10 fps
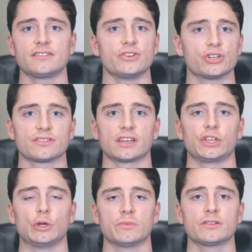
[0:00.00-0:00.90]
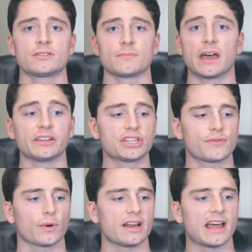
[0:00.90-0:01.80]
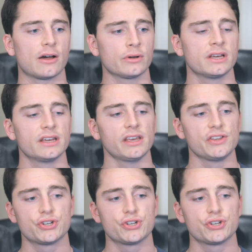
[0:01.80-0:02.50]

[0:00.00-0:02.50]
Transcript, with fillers: and just like humans, at least for right now, is